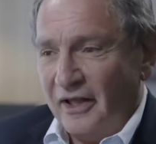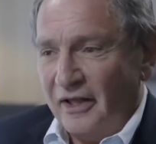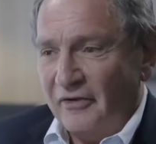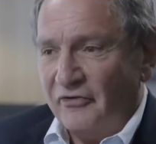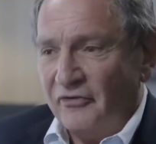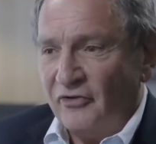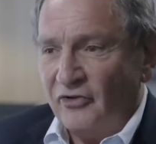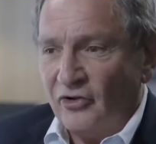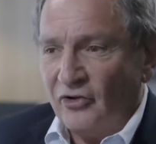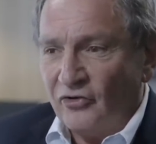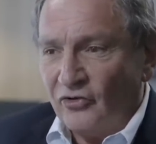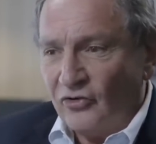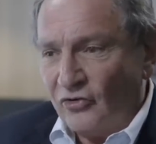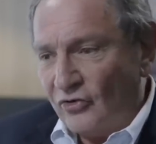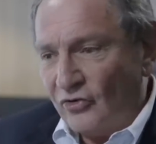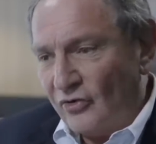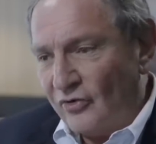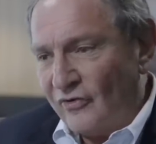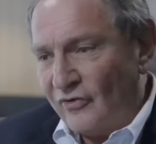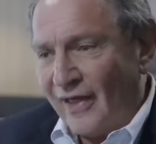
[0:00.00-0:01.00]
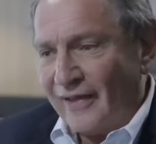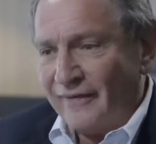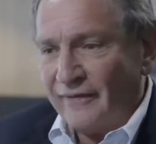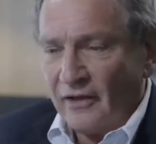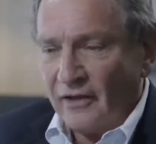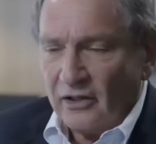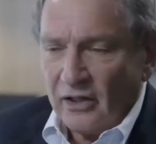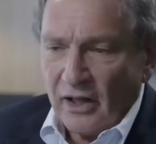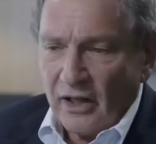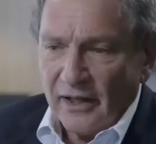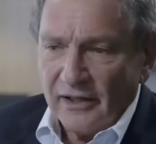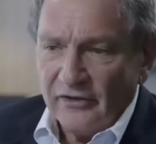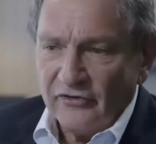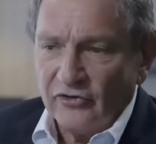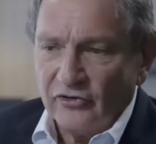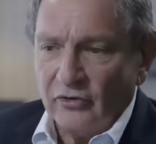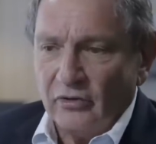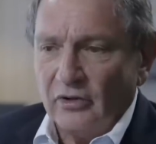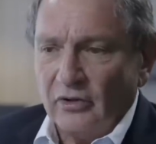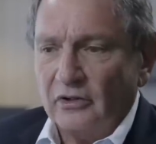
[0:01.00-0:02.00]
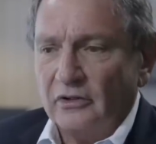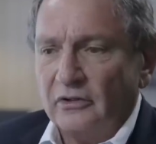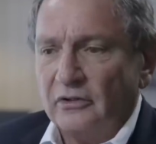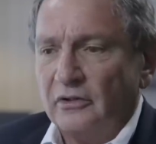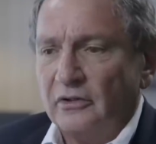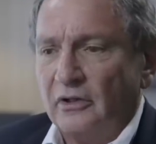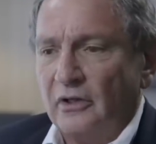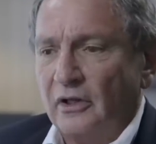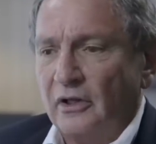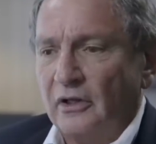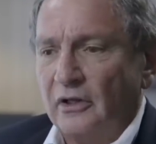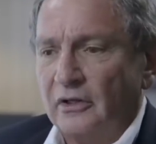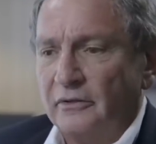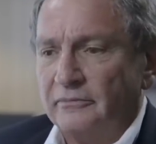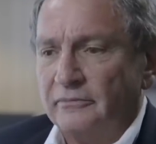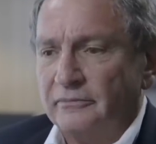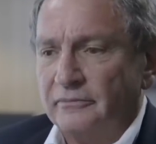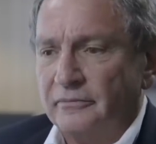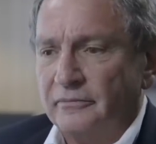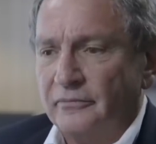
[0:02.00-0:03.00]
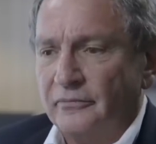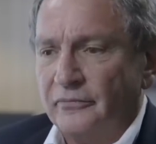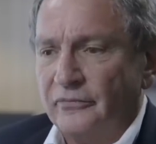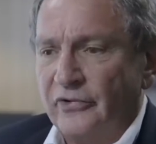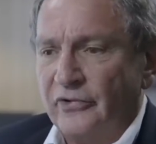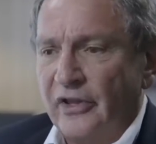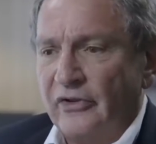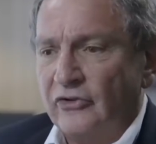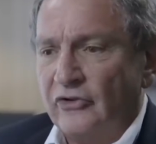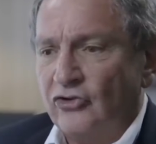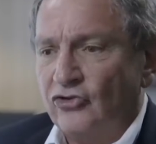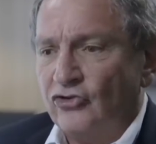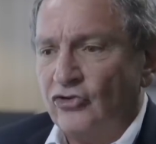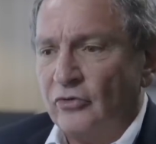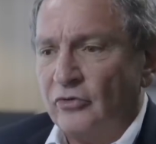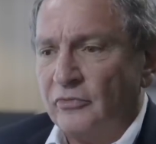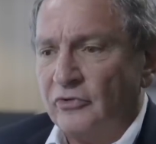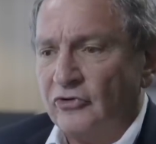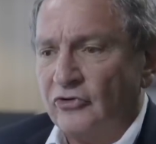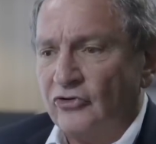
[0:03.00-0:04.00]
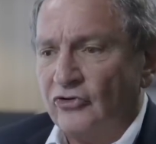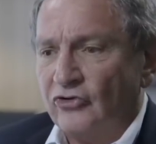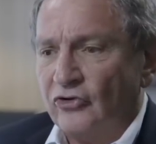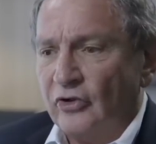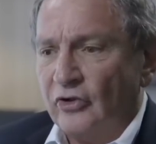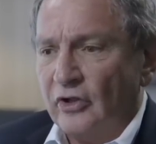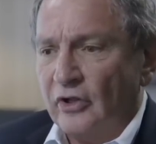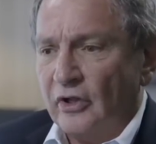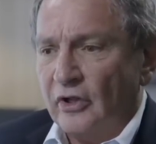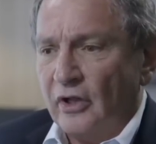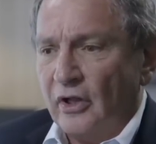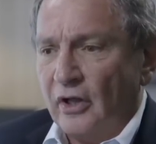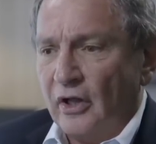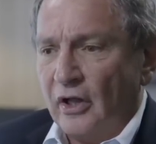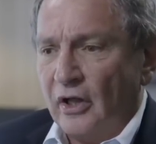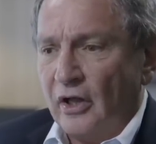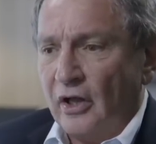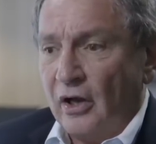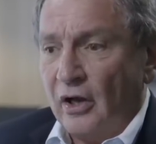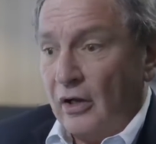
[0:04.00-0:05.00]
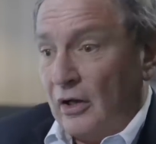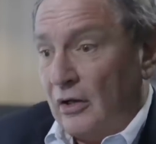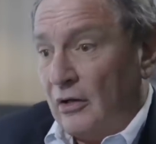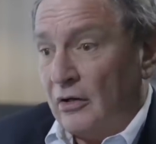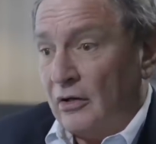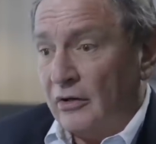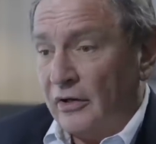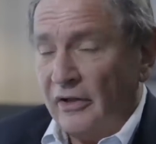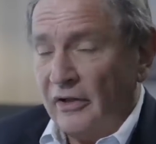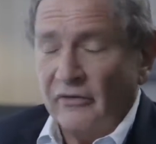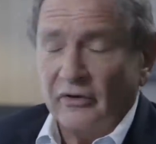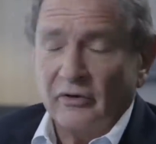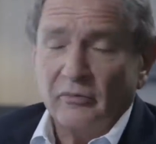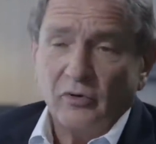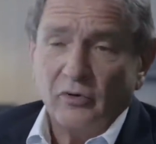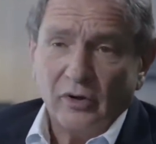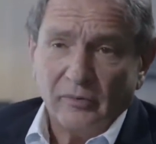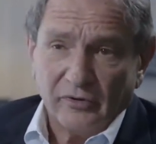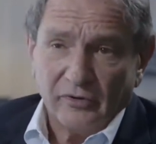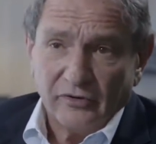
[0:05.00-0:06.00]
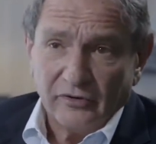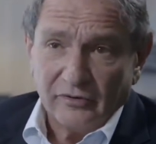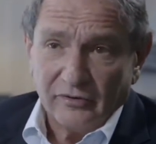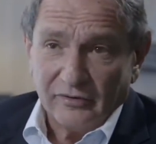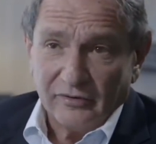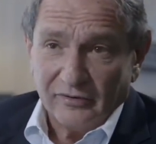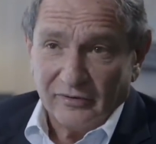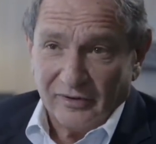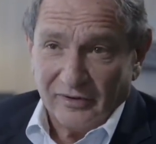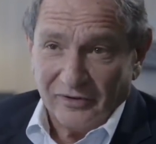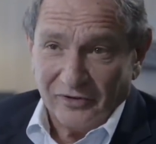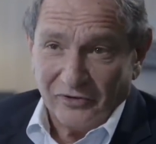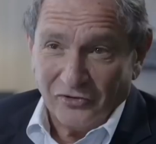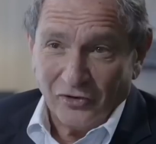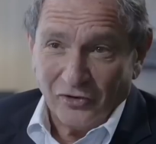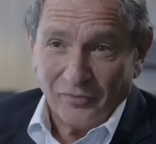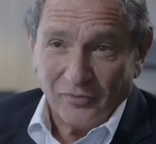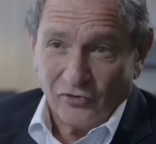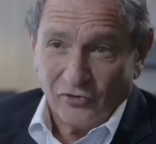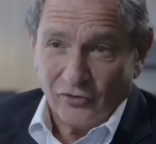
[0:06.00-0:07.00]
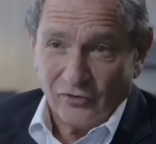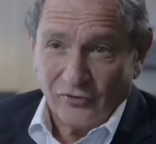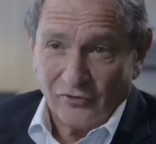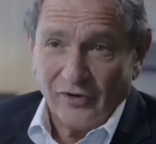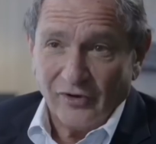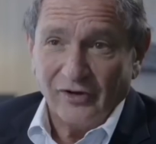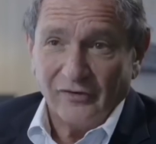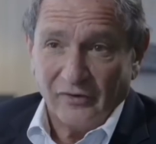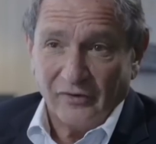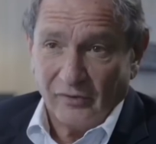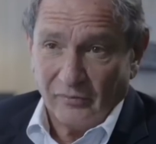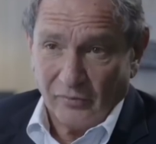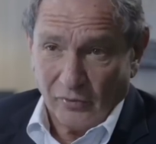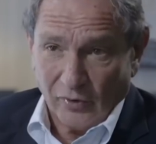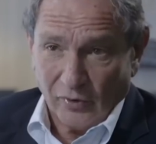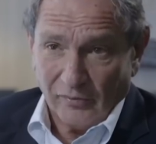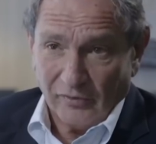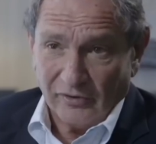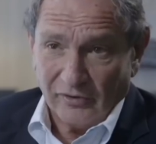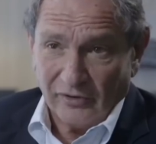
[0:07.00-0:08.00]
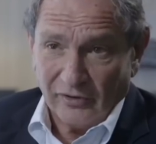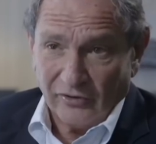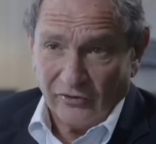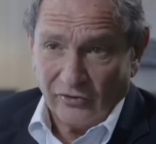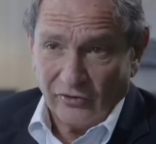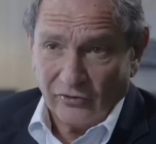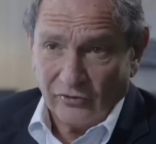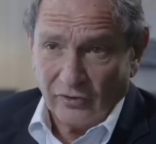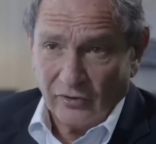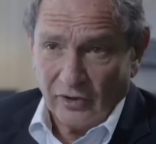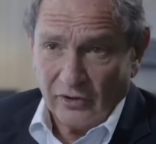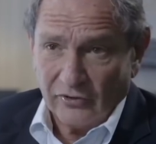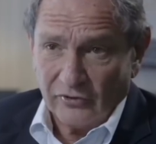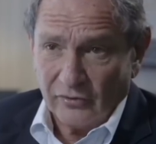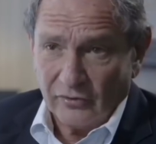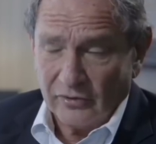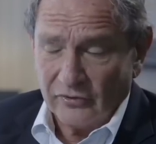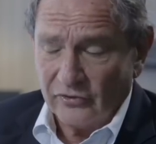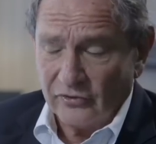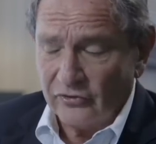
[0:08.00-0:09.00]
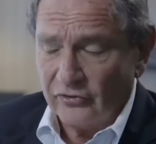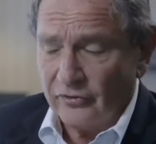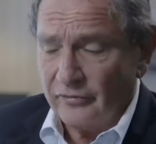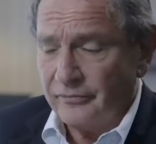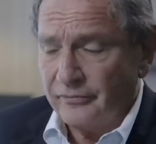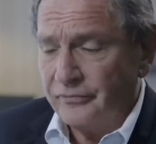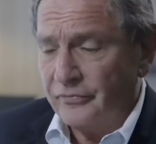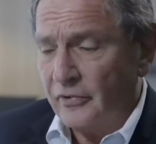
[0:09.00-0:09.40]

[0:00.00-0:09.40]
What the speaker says: If that declines at all, then the Germans are going to have unemployment. The Germans are afraid of unemployment and the social consequences.